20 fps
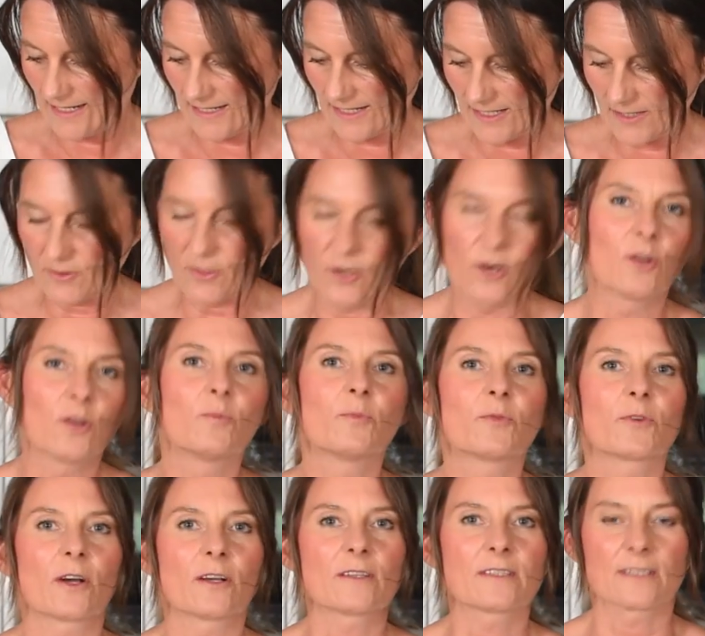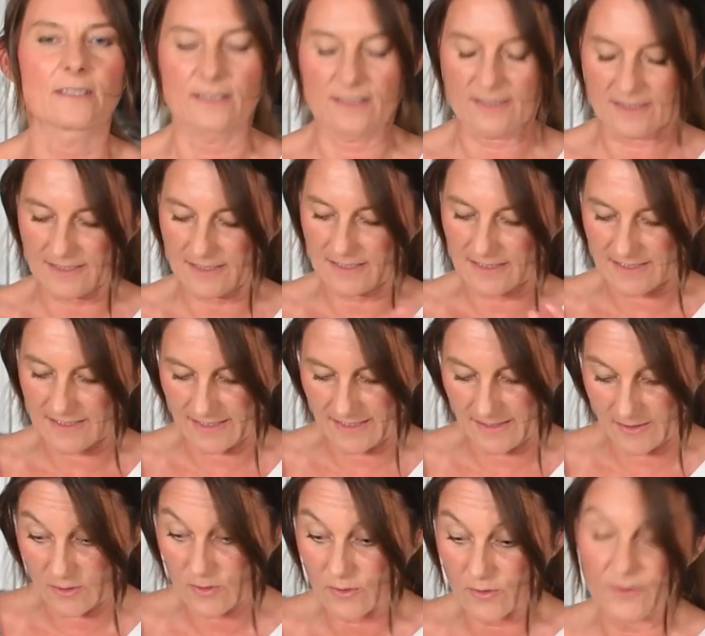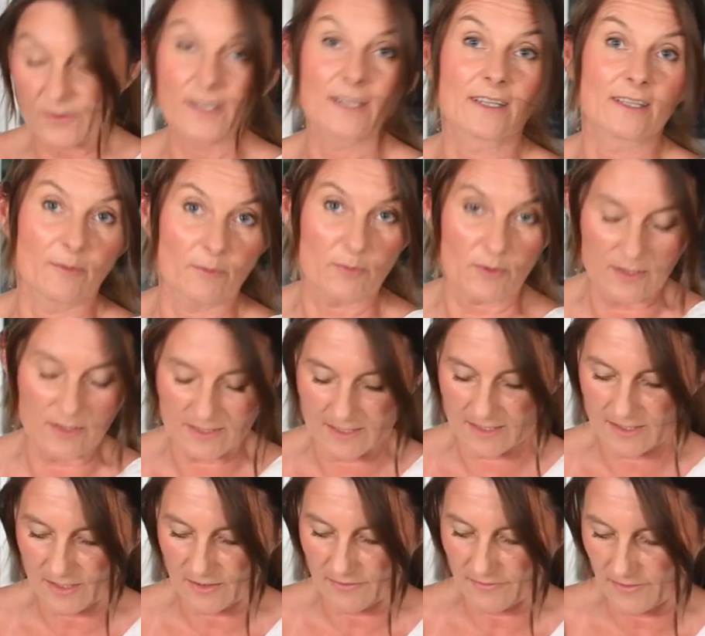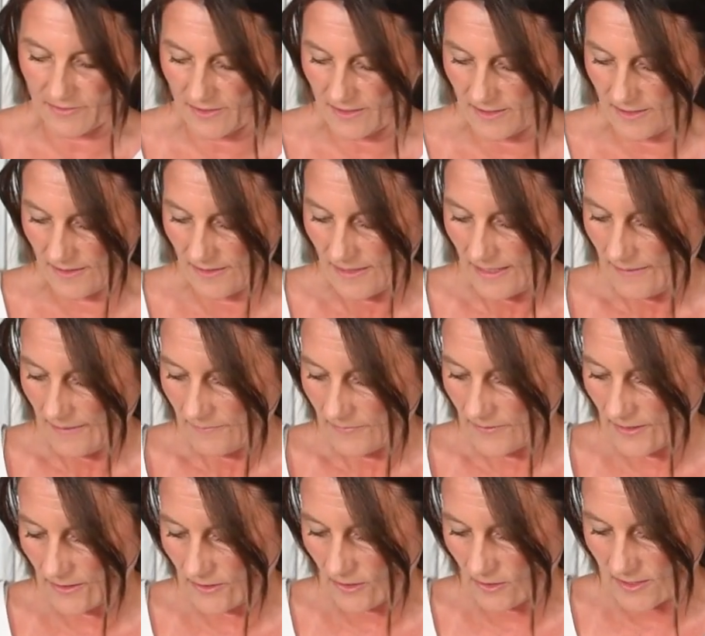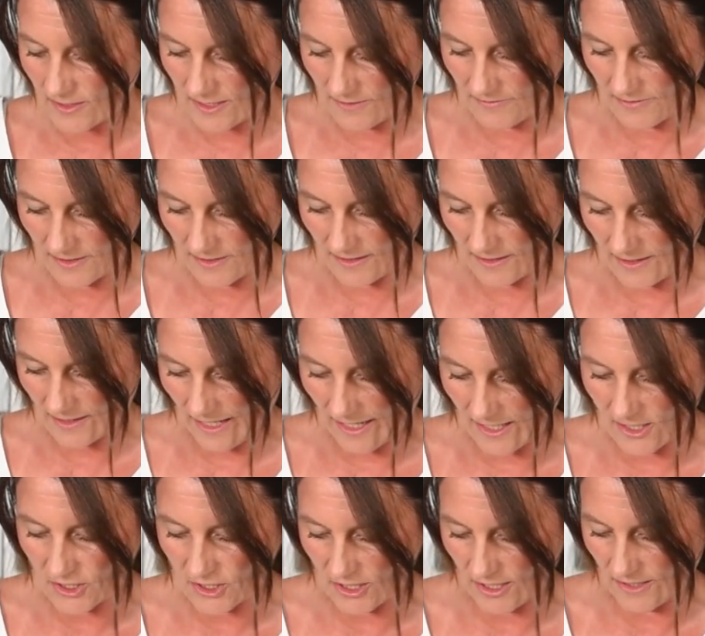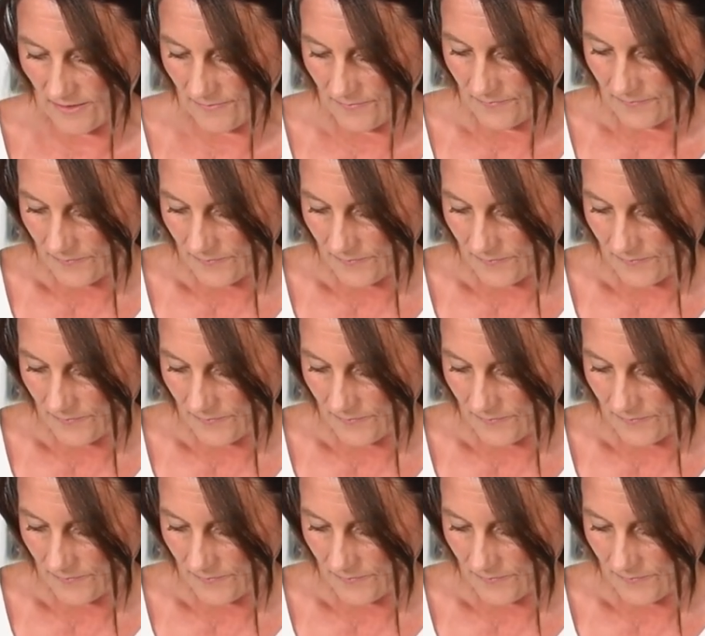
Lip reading: in all processes, including the process of detoxification.